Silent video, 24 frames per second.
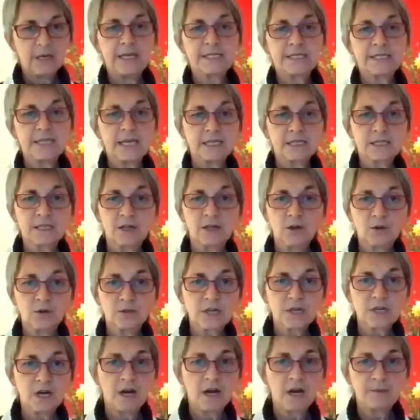It takes a
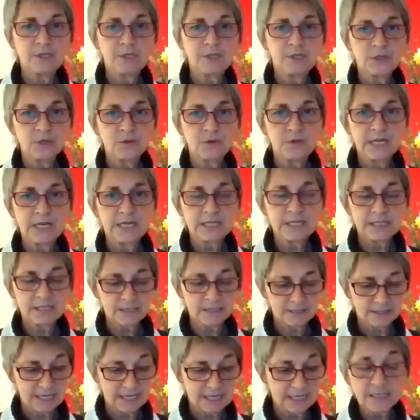long time to do
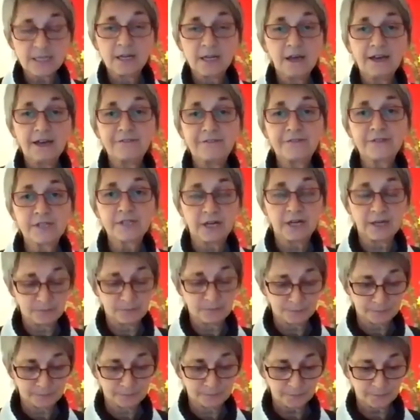this. It takes a
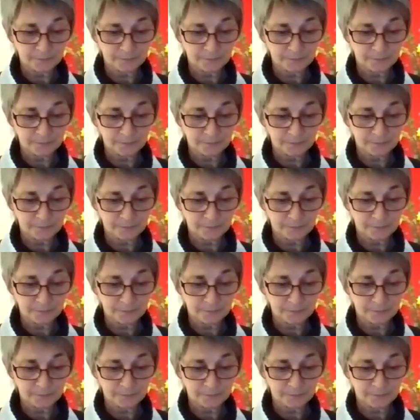lifetime.